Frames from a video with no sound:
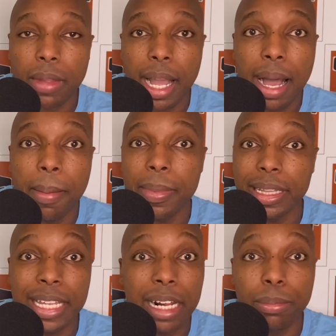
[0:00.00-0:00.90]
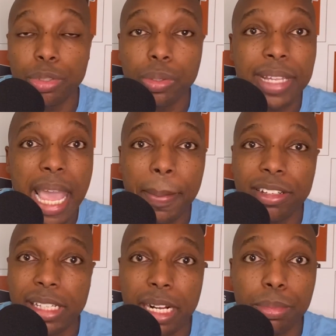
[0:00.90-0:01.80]
let him do
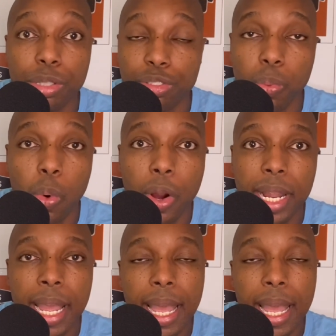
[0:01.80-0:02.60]
damage, let him do some work.